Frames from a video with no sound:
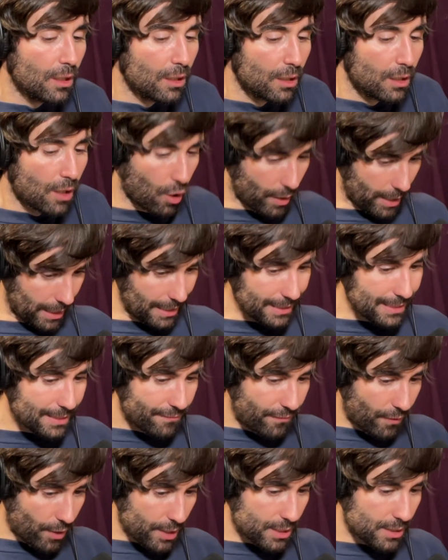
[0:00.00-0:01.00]
Okay, let's
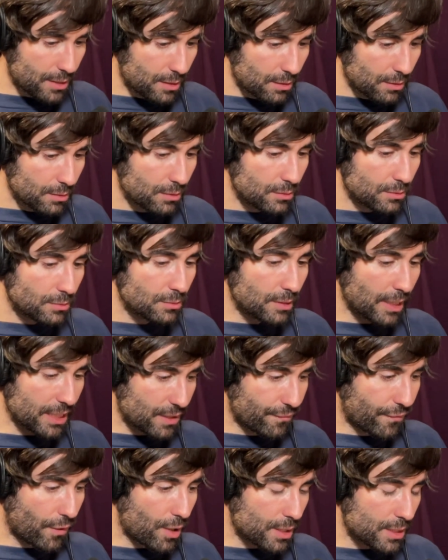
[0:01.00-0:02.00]
first
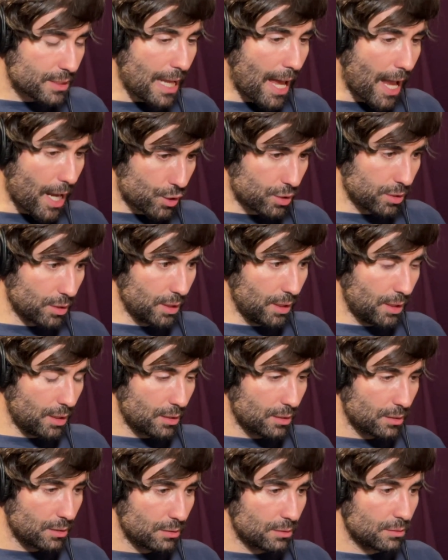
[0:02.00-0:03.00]
actually
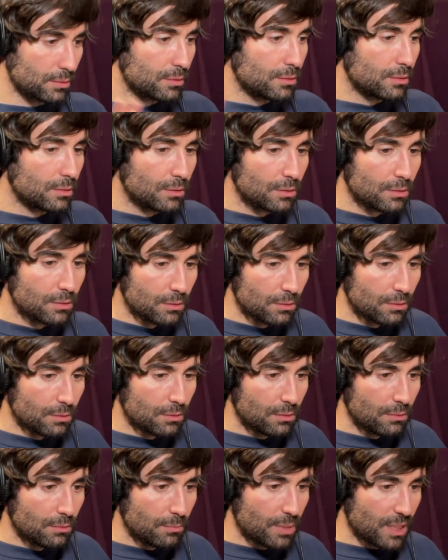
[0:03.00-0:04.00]

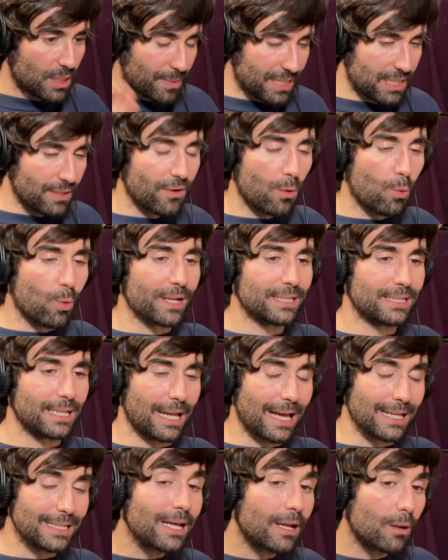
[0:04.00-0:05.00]
be specific with what I said.
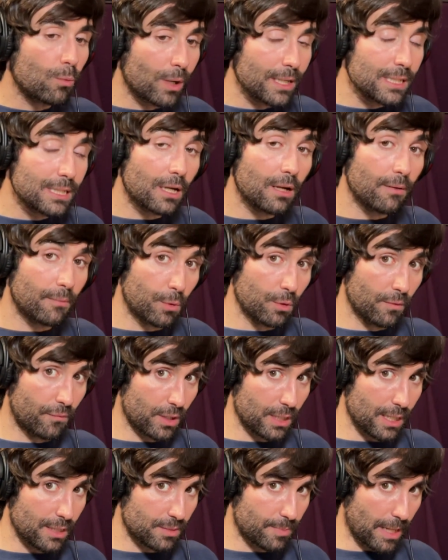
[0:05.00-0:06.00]
What I said about Bruno
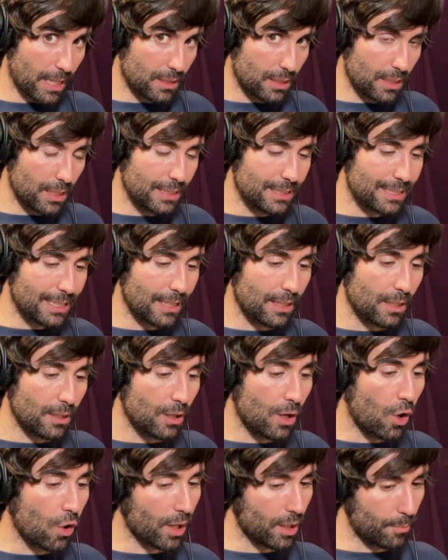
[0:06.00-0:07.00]
Fernandes back in the day. I said,
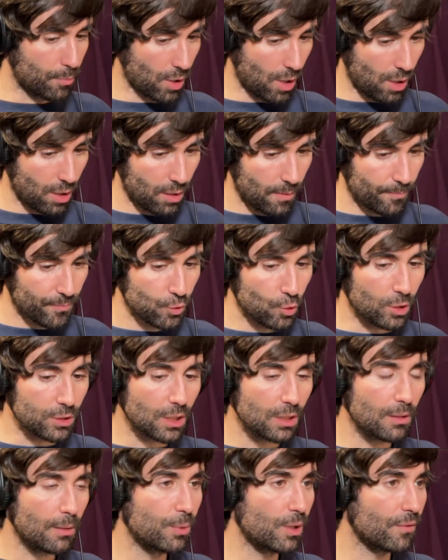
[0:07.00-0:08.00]
okay, bro, you're
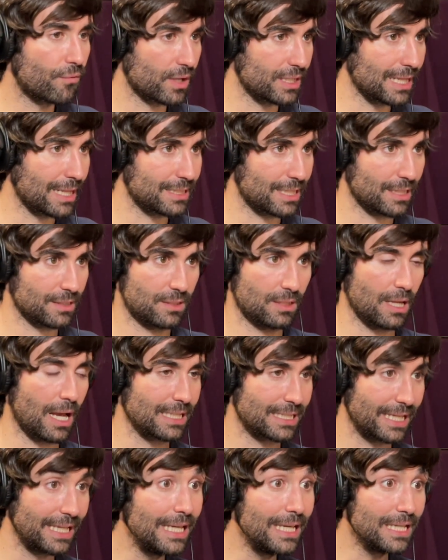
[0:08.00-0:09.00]
talking about Bruno Fernandes
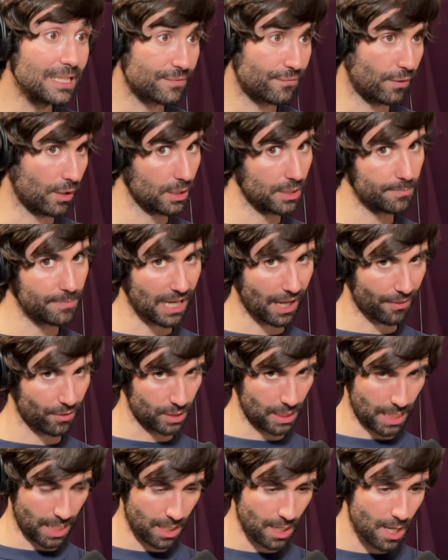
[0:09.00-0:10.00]
as he is fucking
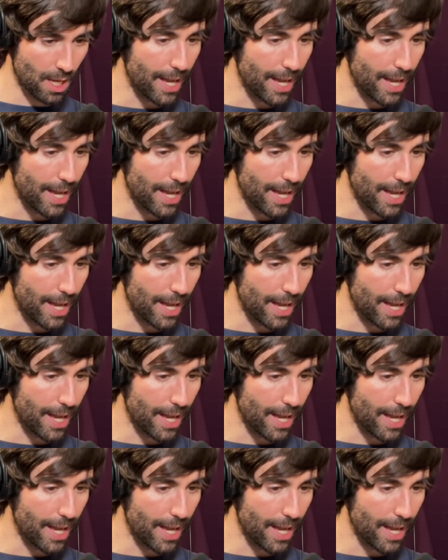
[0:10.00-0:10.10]
Maradona.